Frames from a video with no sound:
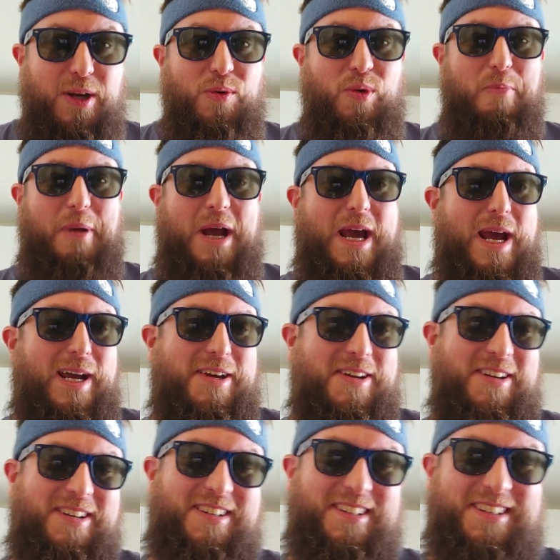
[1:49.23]
We're
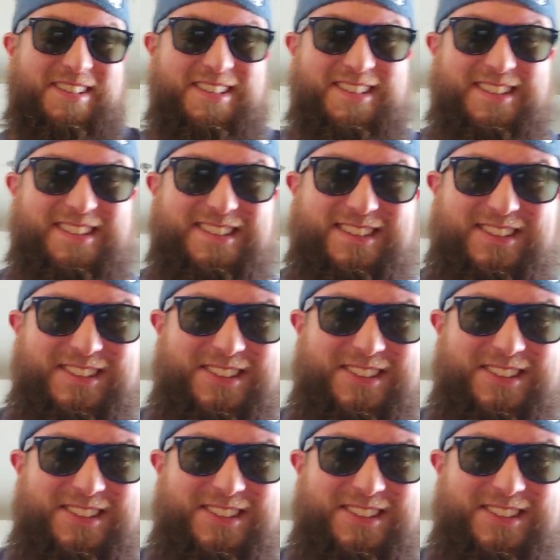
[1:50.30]
back